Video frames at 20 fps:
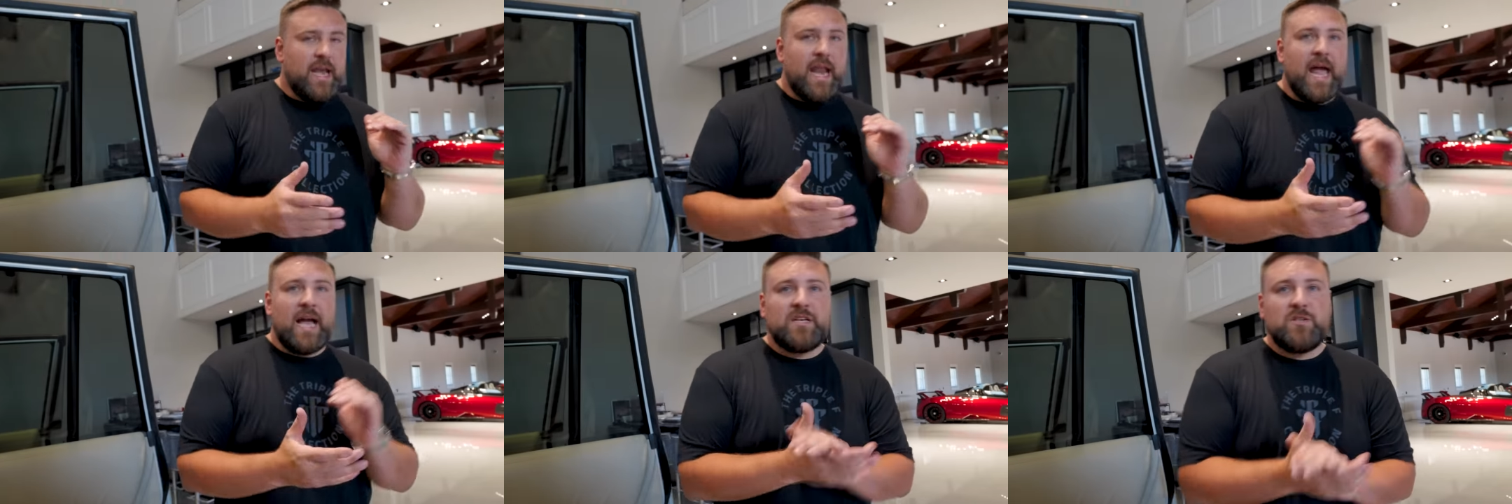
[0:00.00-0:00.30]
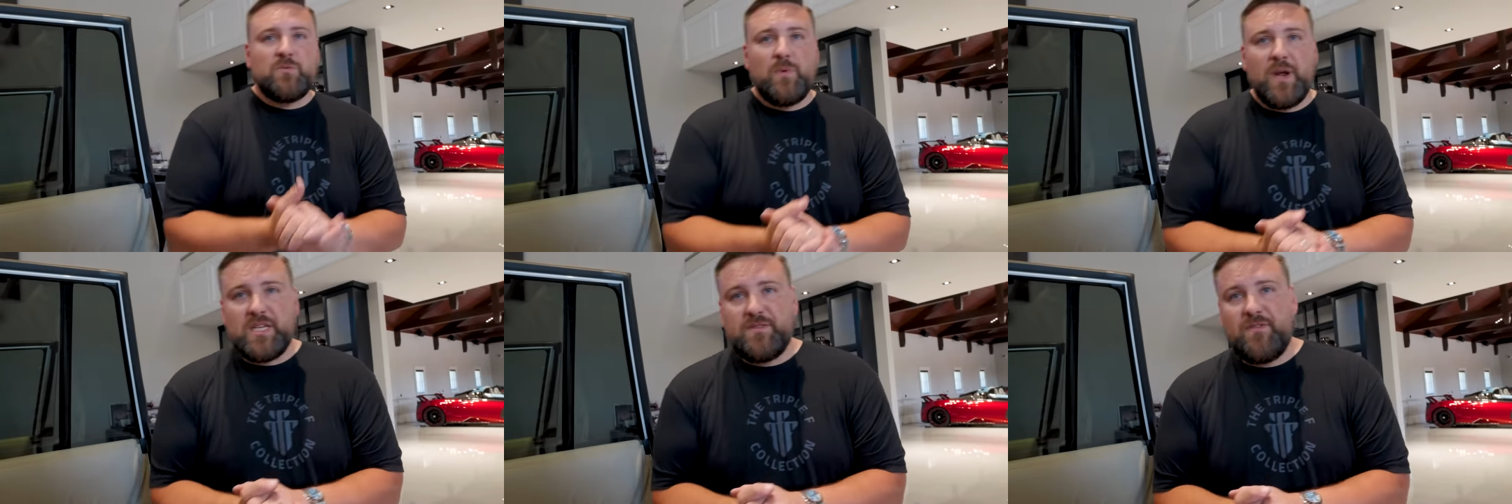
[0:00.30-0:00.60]

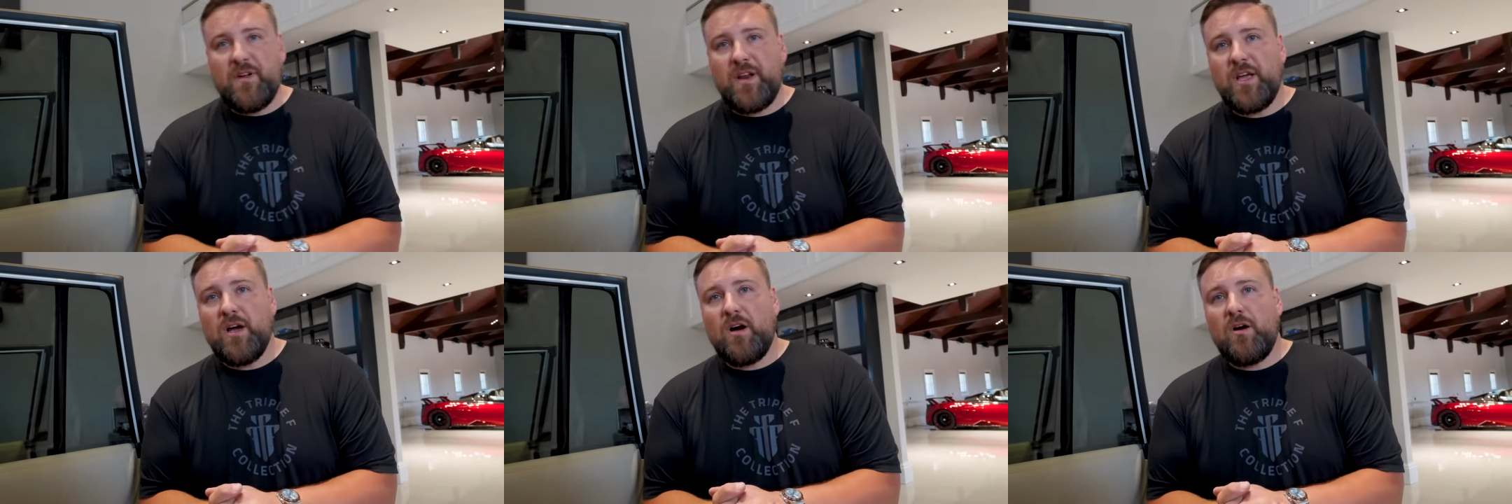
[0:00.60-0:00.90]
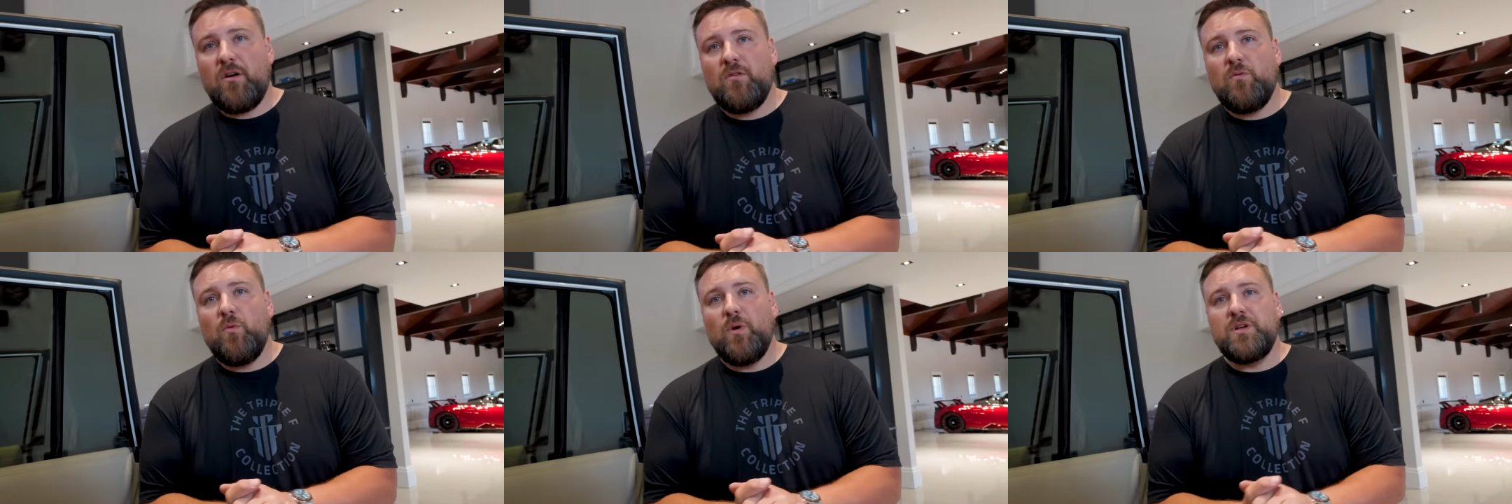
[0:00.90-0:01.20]
Next week's
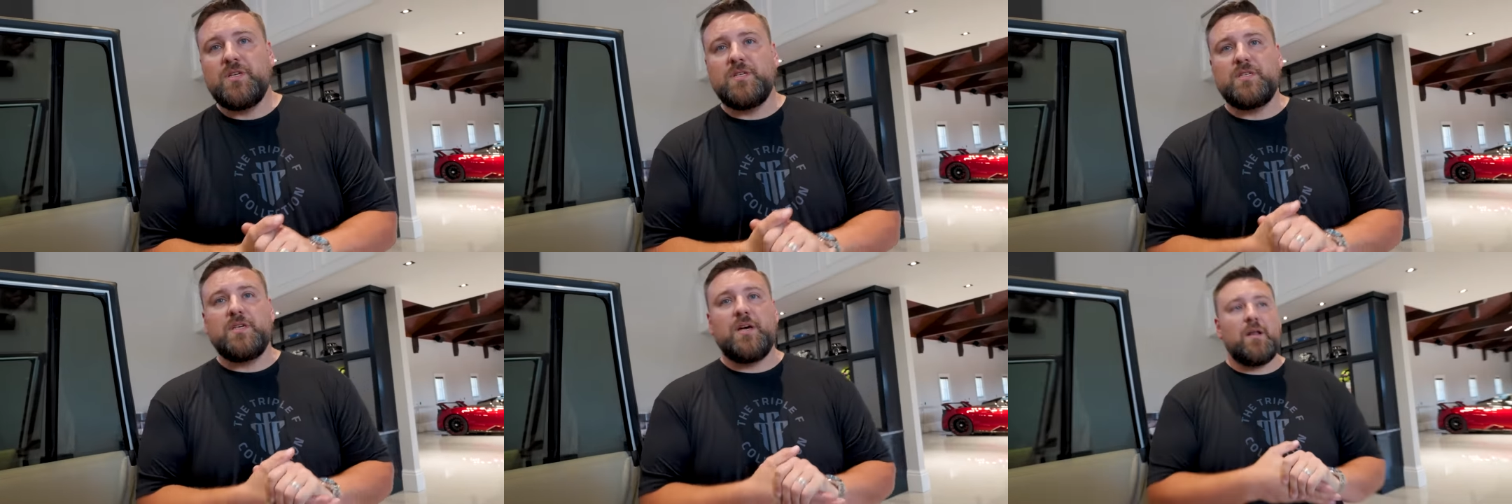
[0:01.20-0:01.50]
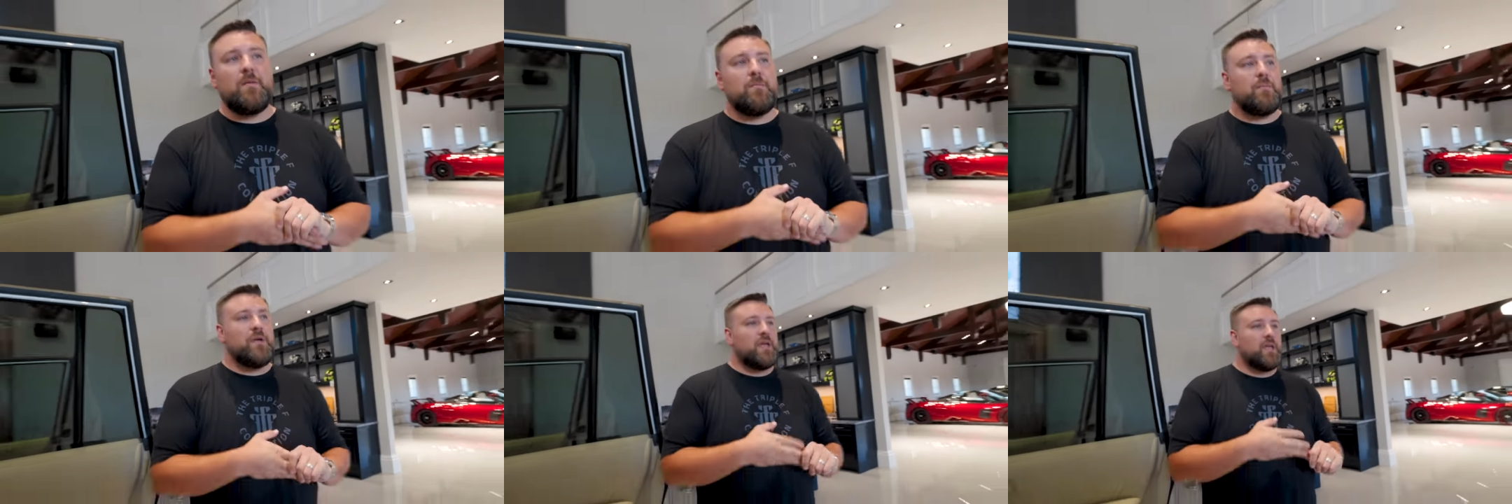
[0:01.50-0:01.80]
video, which is
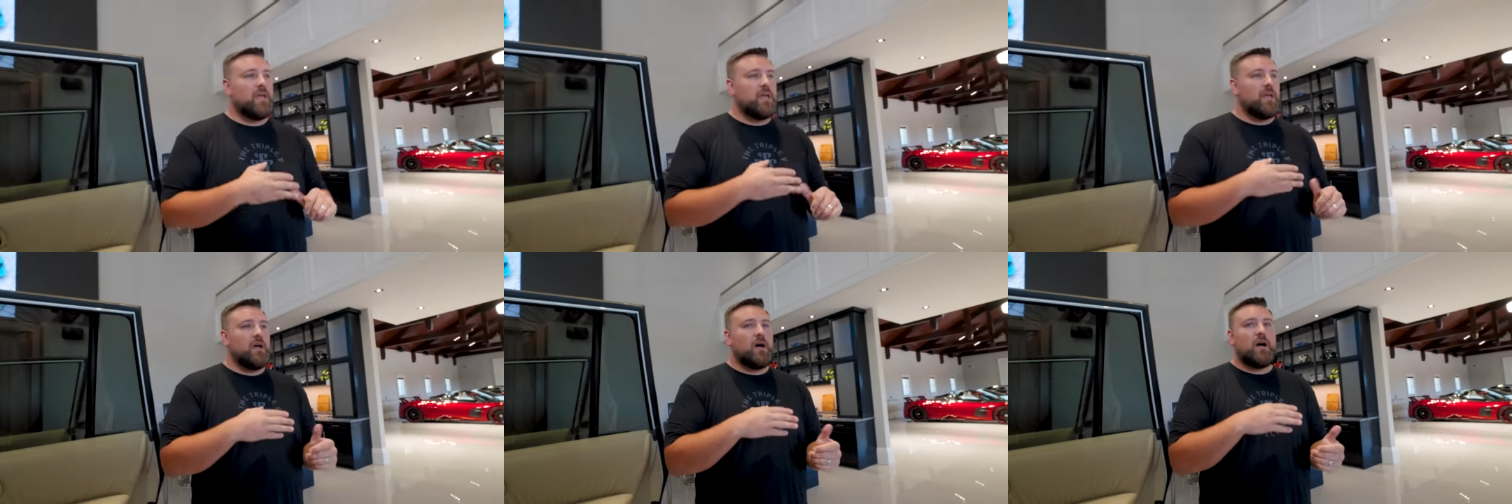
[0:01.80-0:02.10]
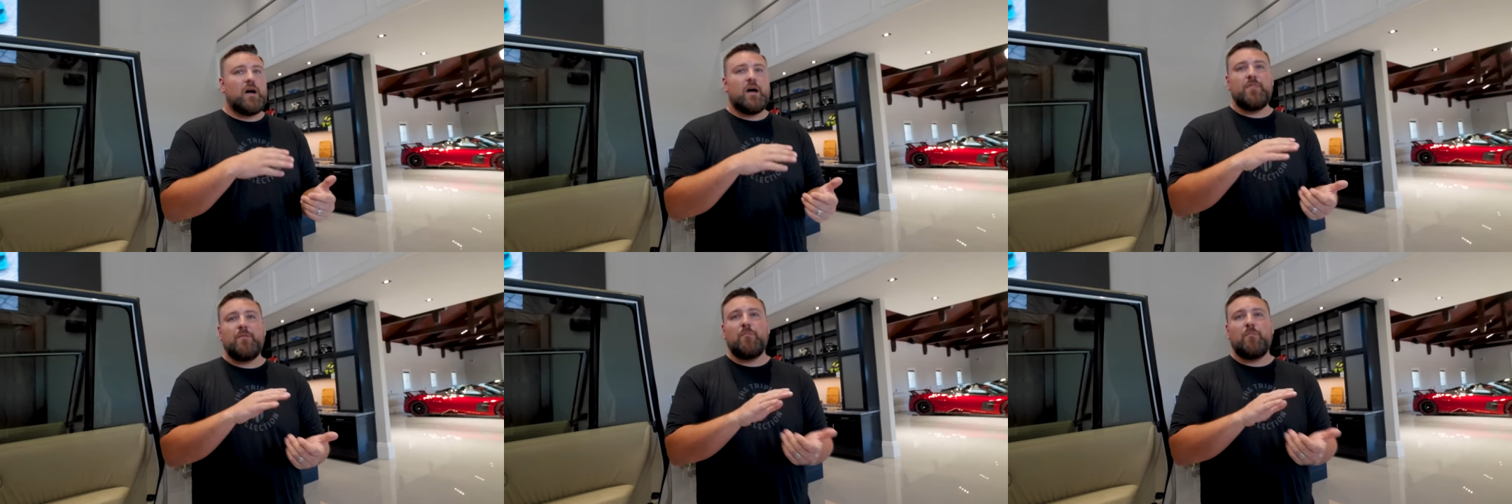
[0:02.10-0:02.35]
gonna be uh,